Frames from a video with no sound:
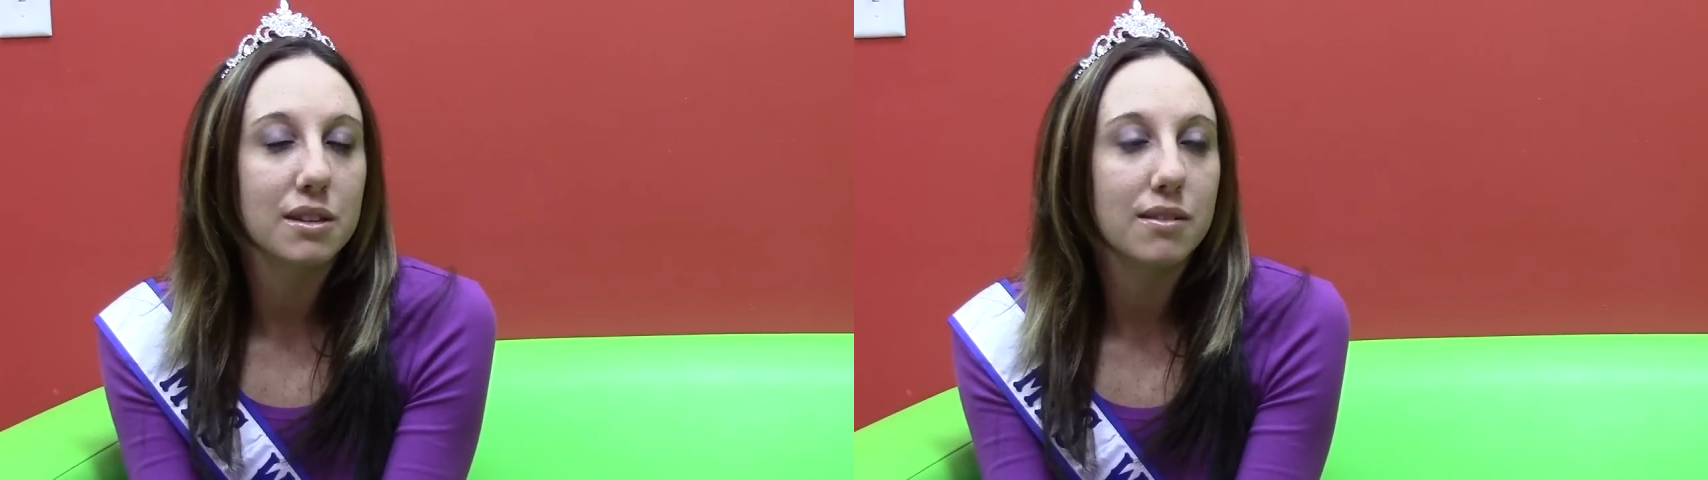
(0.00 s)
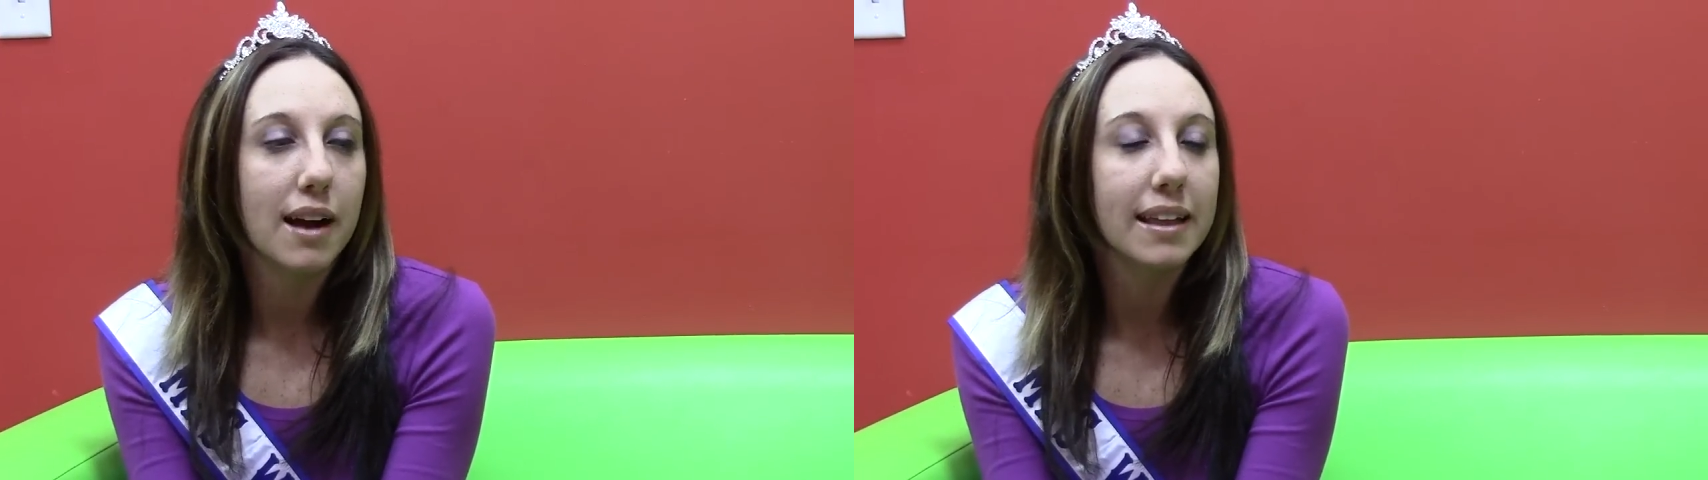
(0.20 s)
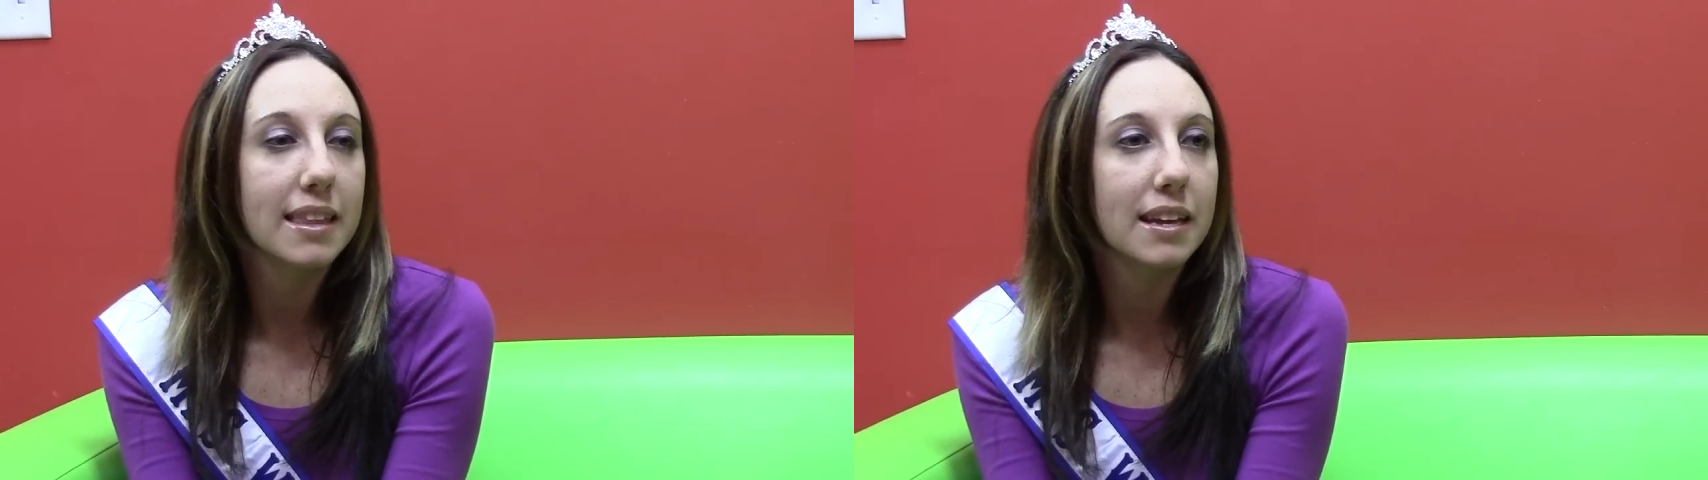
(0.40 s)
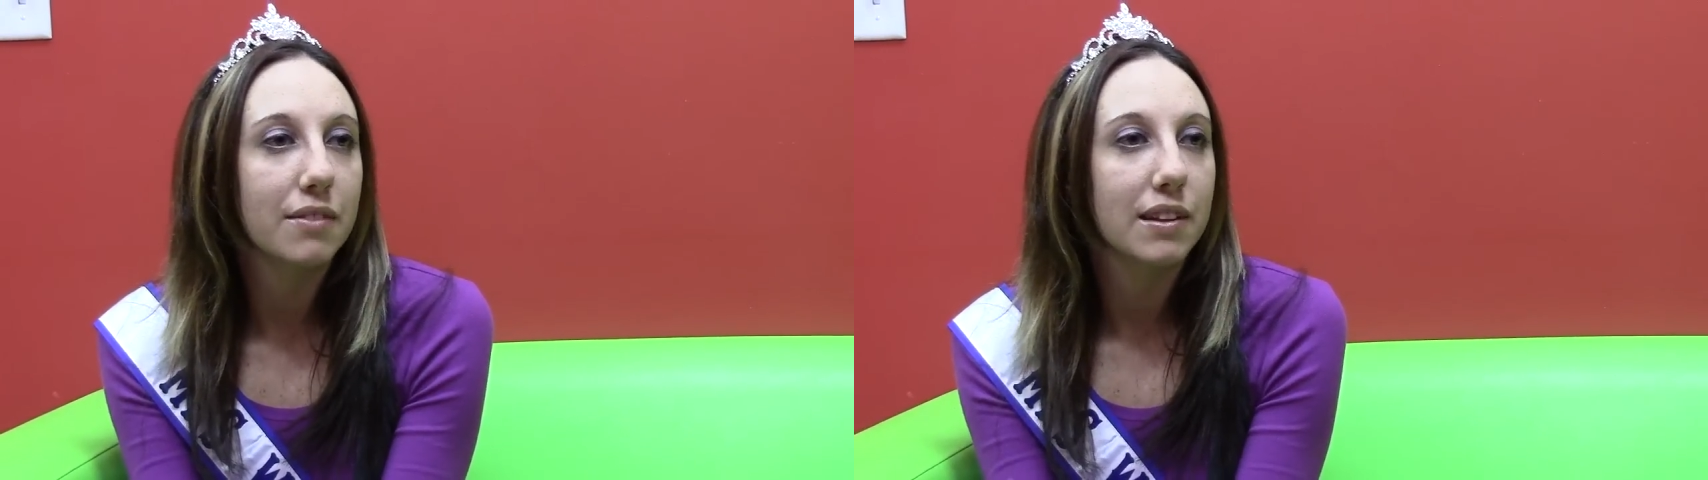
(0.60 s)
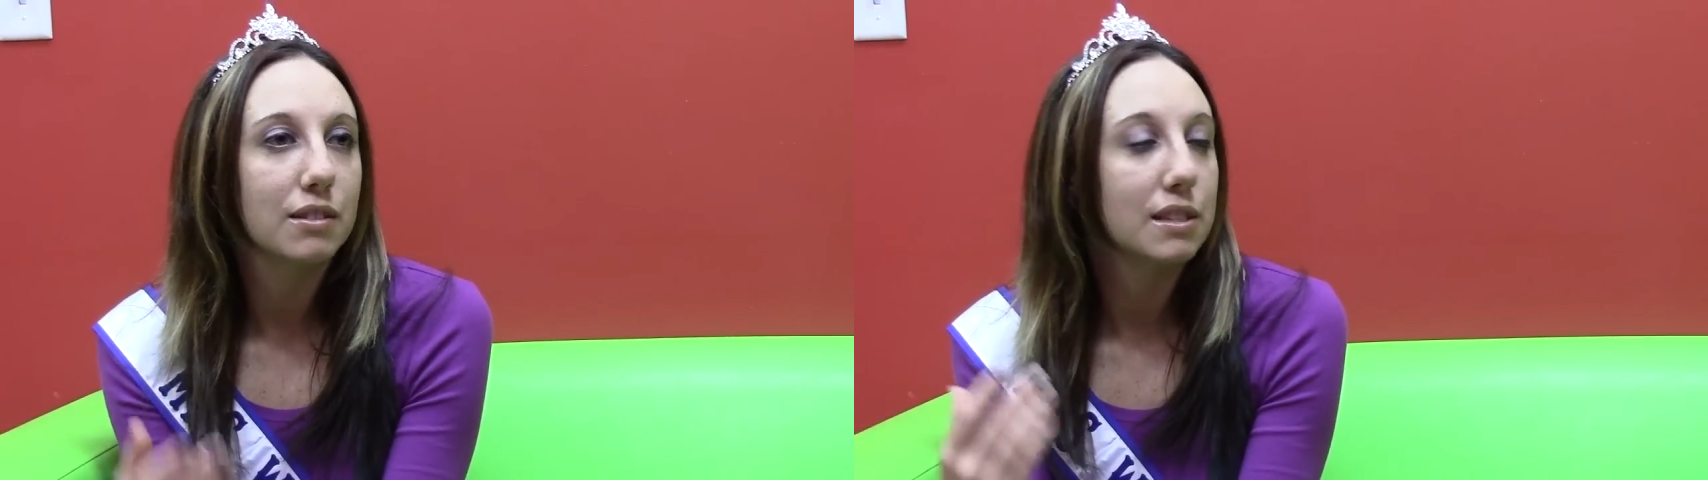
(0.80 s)
So I
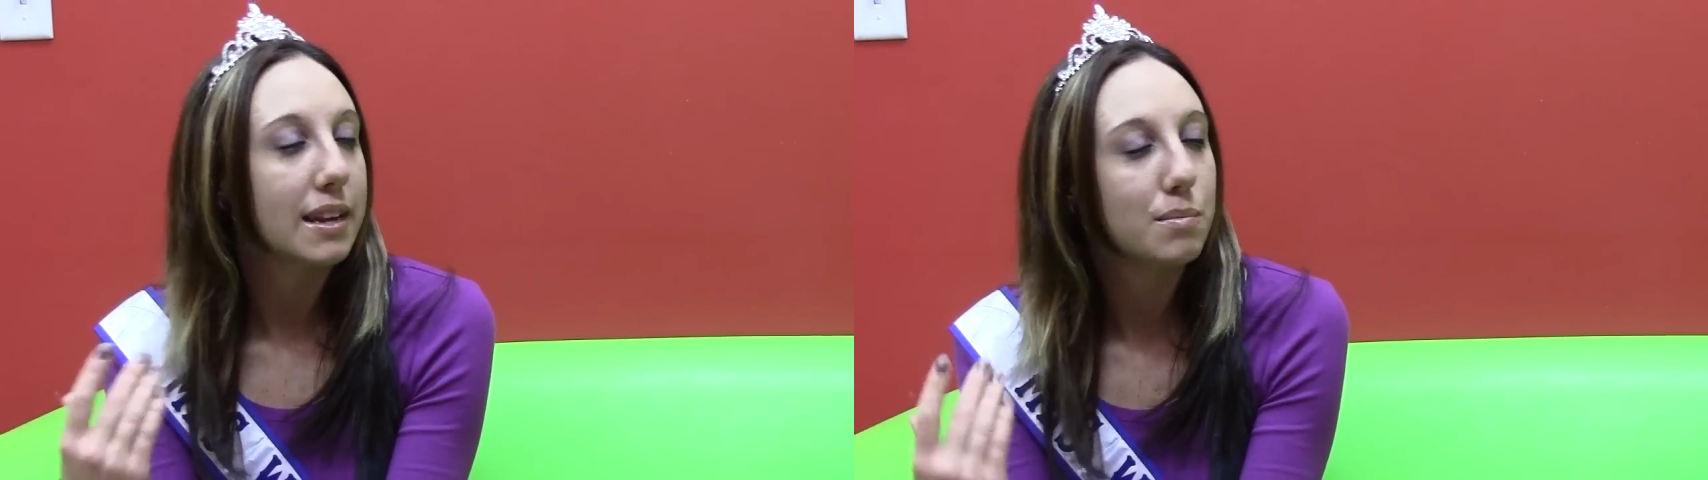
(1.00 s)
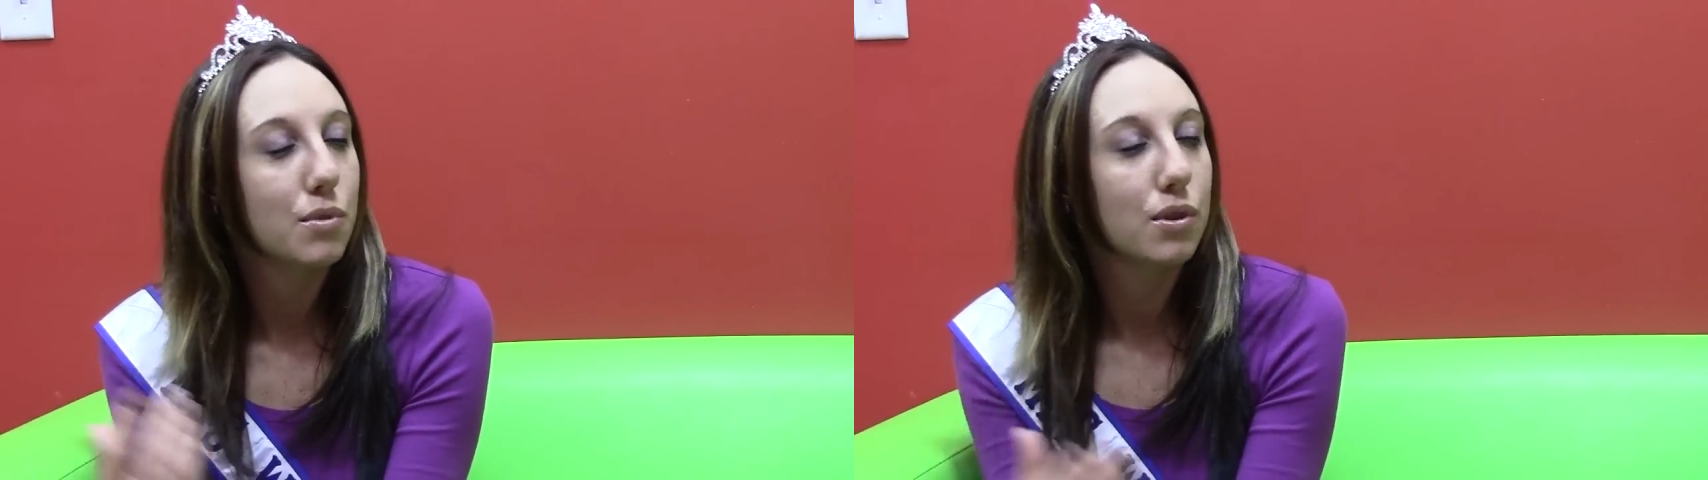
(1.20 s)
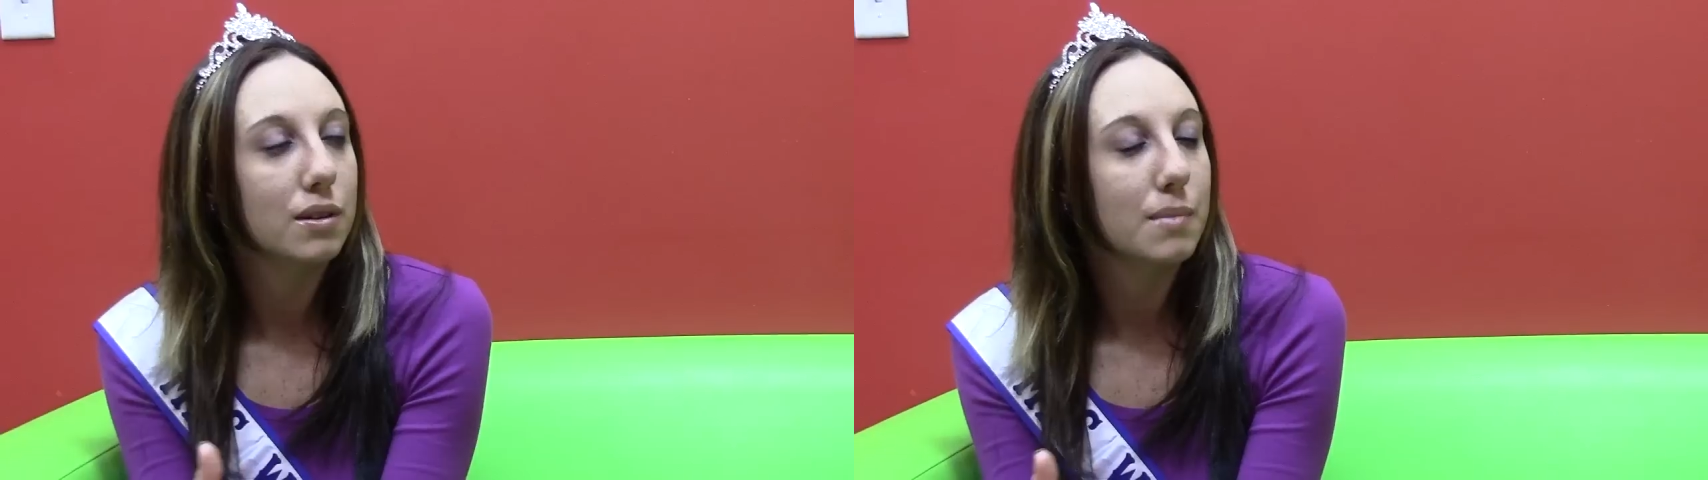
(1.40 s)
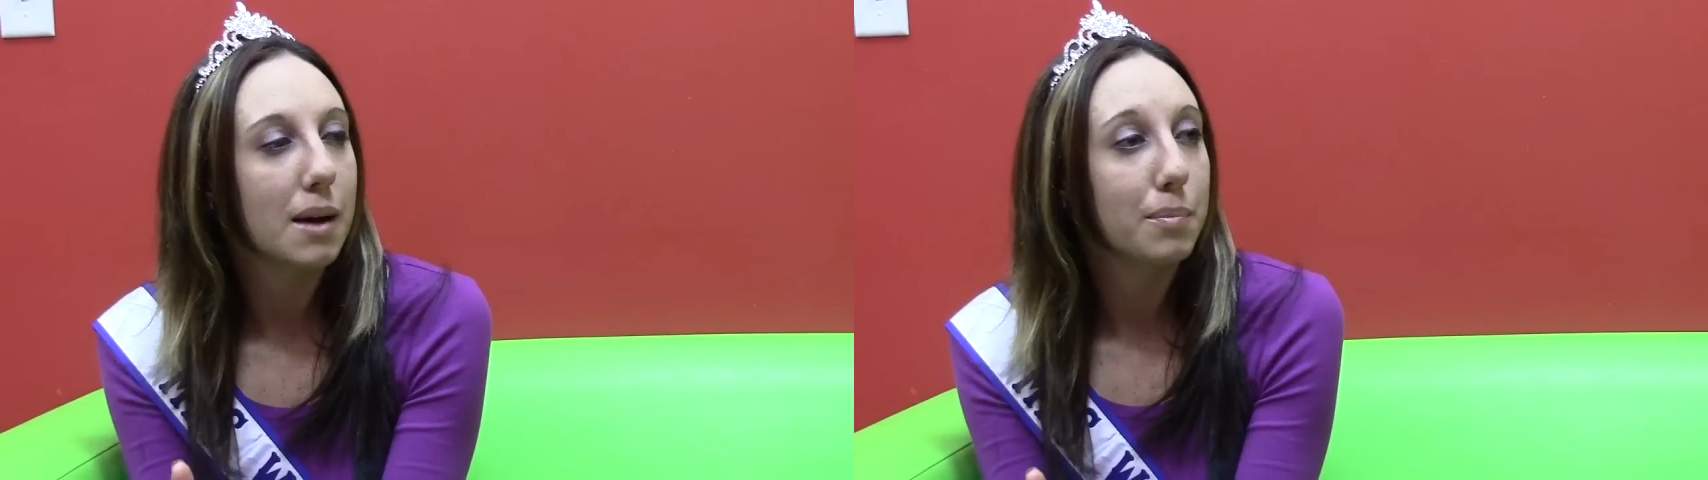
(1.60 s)
think if there was like more